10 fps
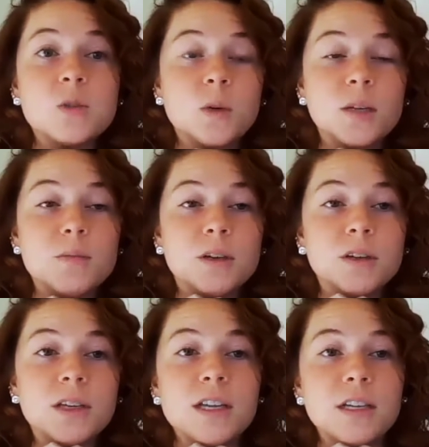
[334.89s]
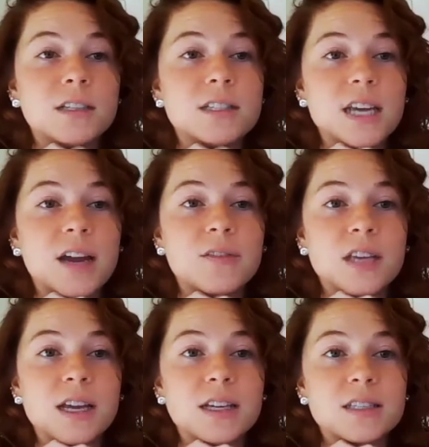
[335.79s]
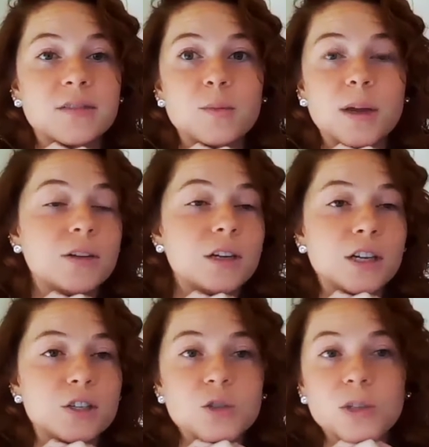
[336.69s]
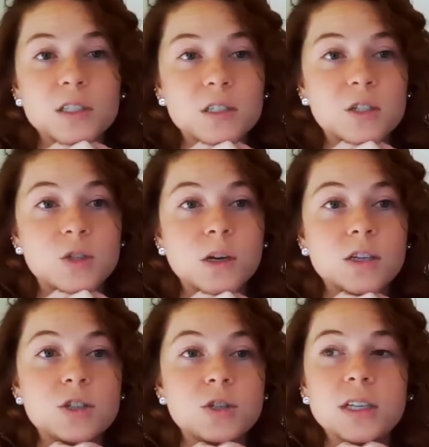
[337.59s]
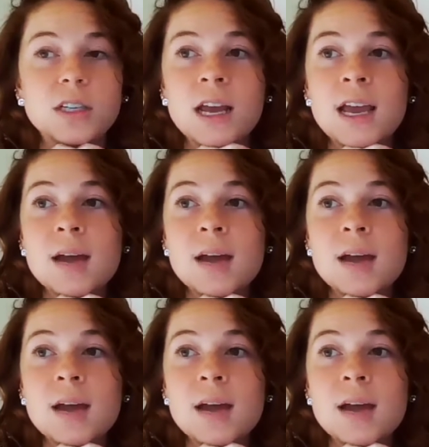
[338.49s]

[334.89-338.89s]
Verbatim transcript: 20 million and a staff size of about 100 to 200.